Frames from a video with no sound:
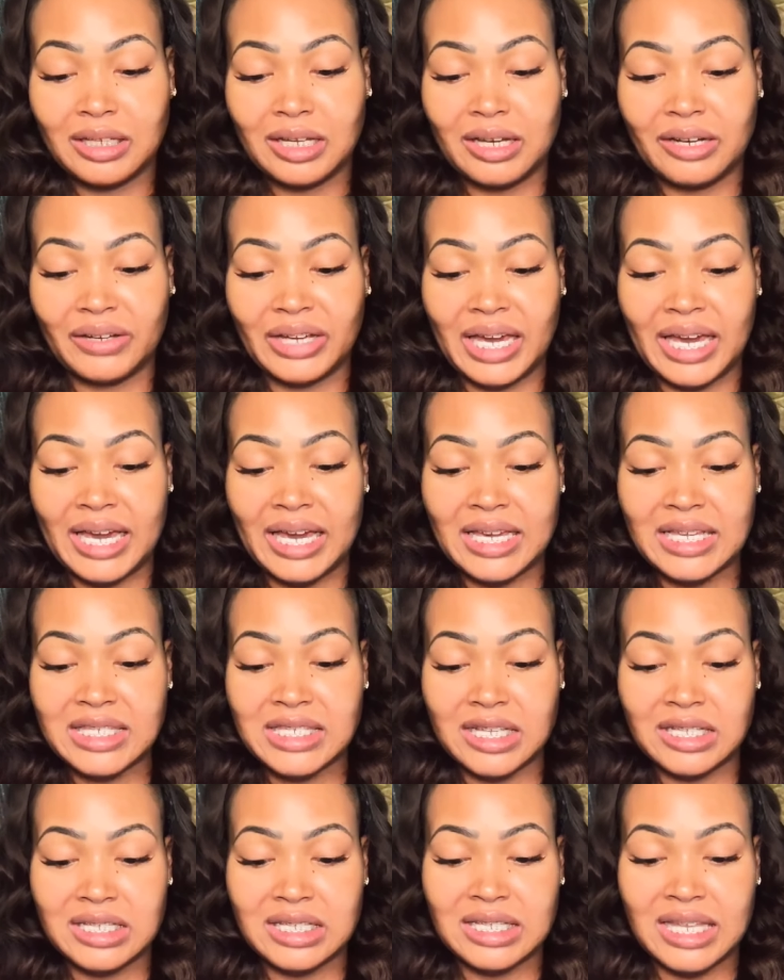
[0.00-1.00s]
Okay,
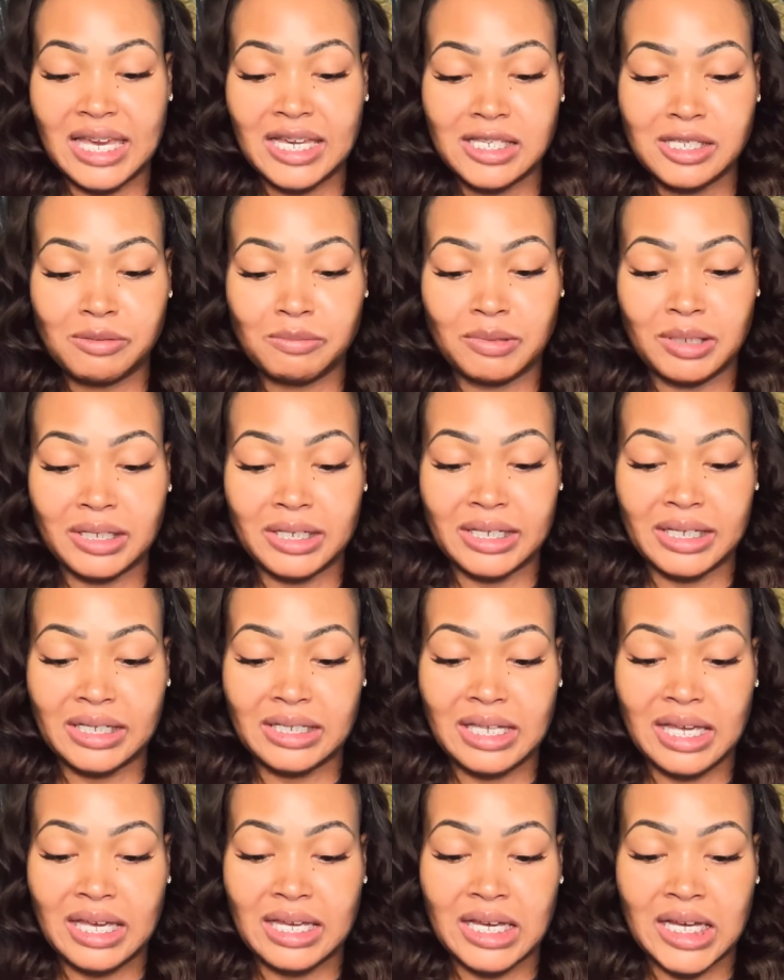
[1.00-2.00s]
so the next
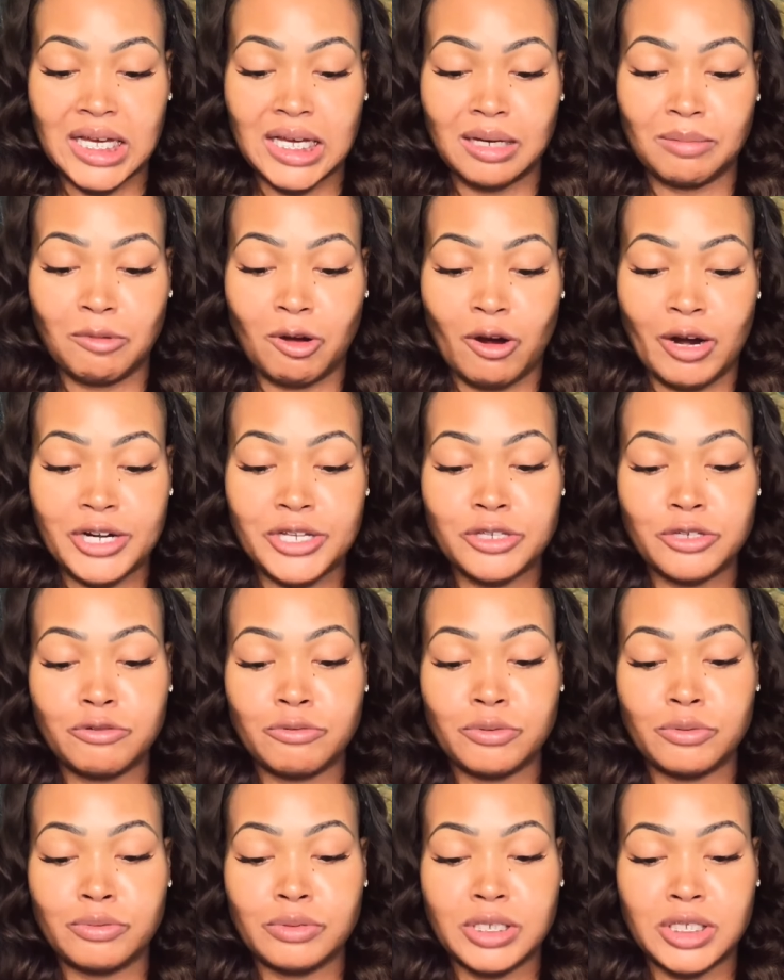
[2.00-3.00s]
one, are
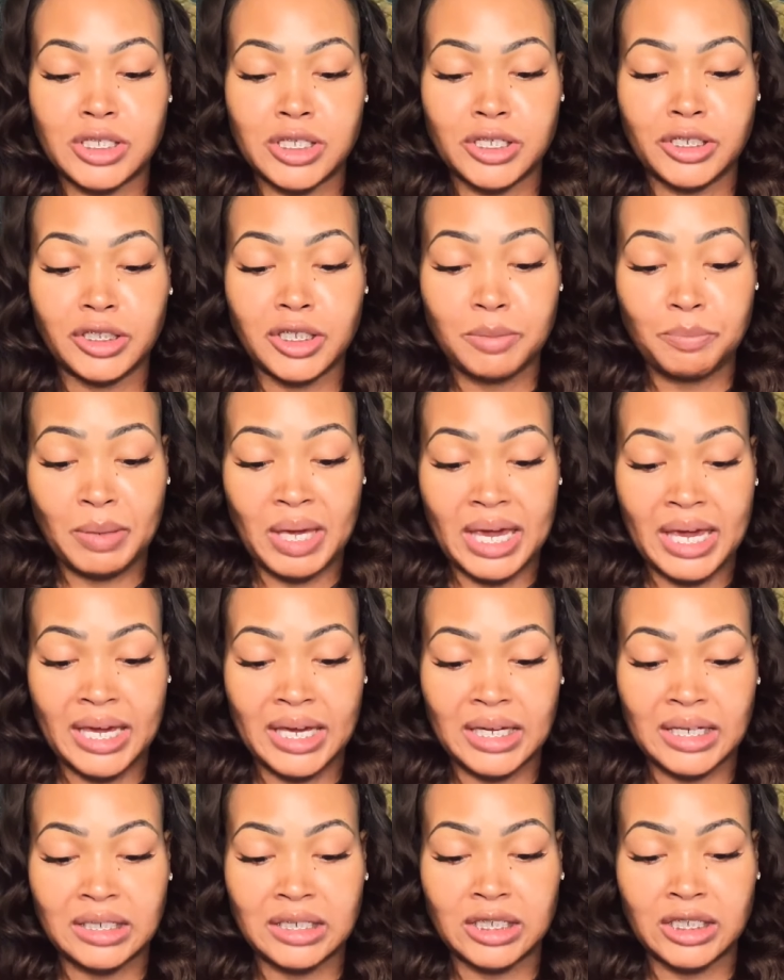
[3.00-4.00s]
you still in
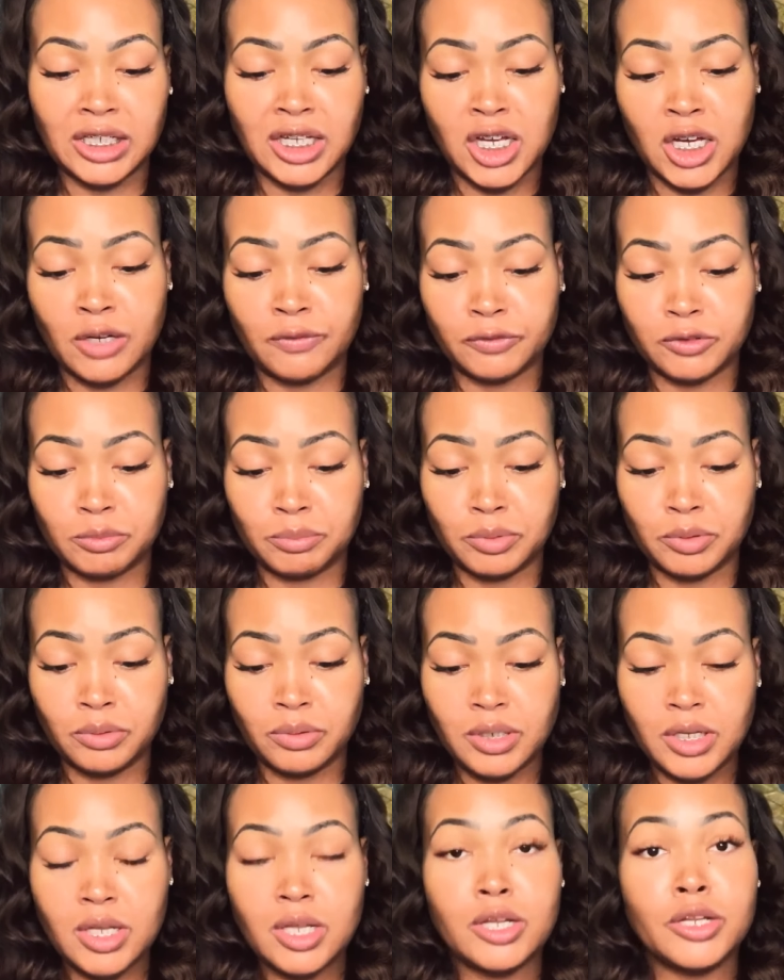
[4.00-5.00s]
pain,
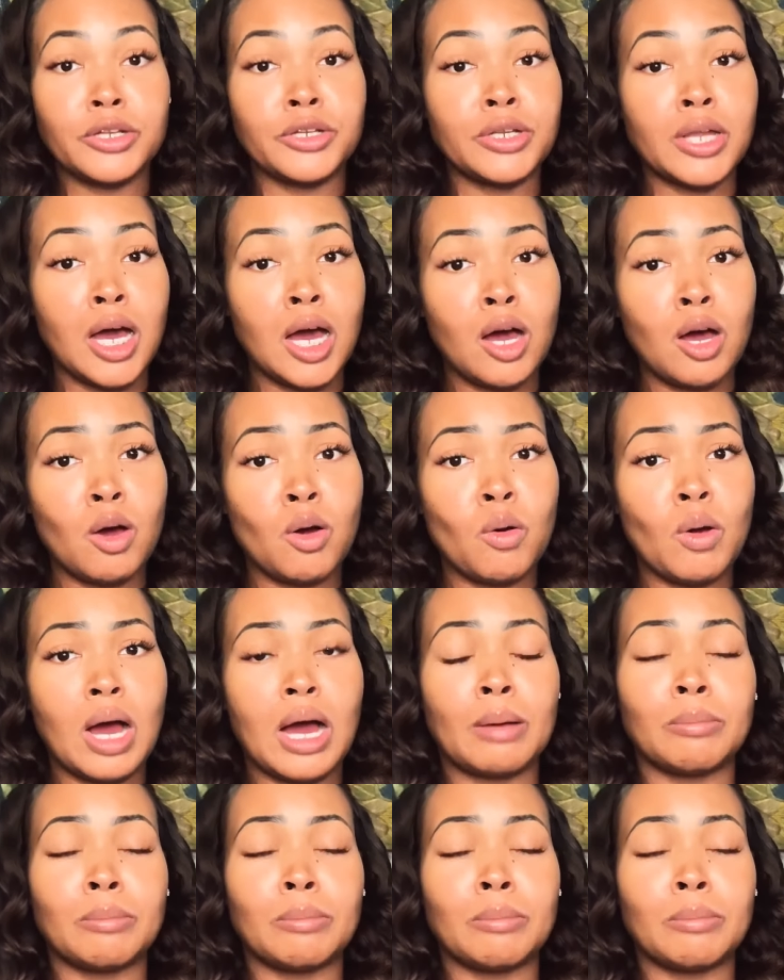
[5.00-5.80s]
uncomfortable? No,